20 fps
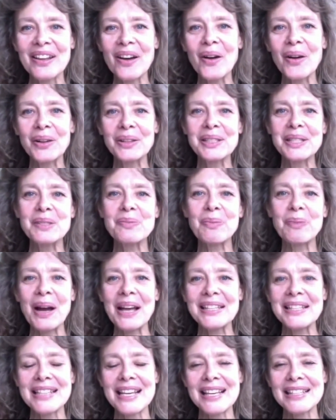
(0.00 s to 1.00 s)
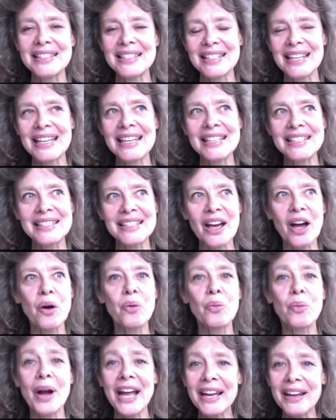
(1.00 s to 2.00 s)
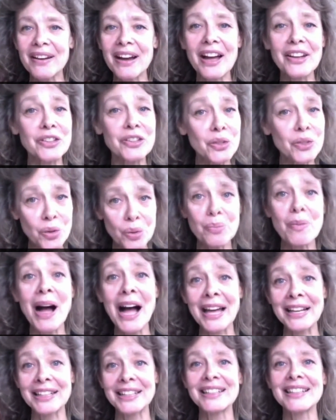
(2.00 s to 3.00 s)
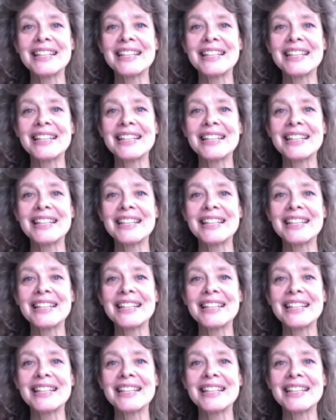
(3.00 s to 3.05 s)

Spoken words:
the wholeness process is a new model.